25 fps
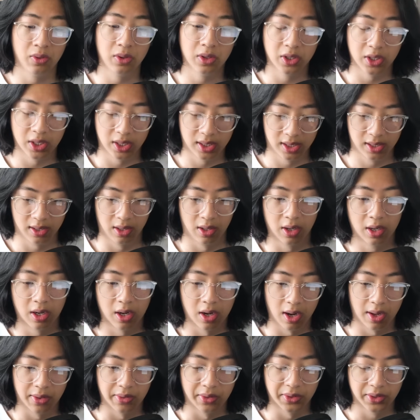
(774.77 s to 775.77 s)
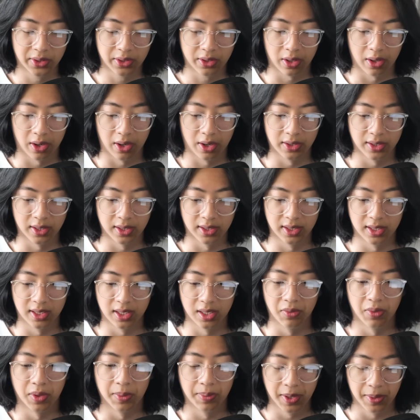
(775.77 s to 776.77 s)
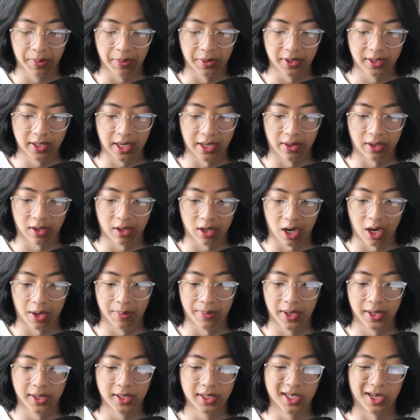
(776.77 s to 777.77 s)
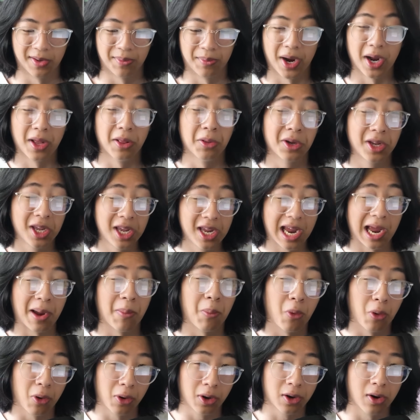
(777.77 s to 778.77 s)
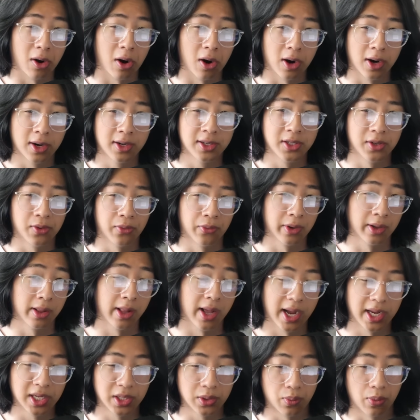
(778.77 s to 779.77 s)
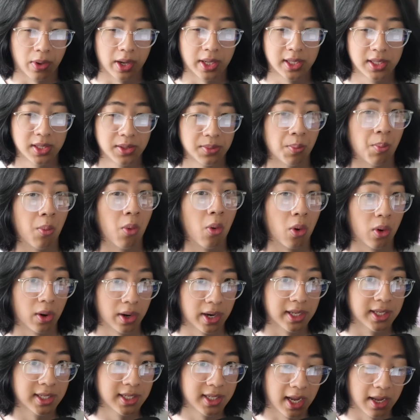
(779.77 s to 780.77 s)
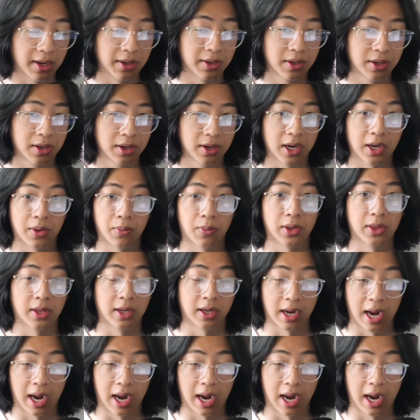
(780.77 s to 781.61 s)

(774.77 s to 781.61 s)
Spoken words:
can just look at all those cards and see what people say in the comments, and by looking at more cards, you realize what's more in center and what the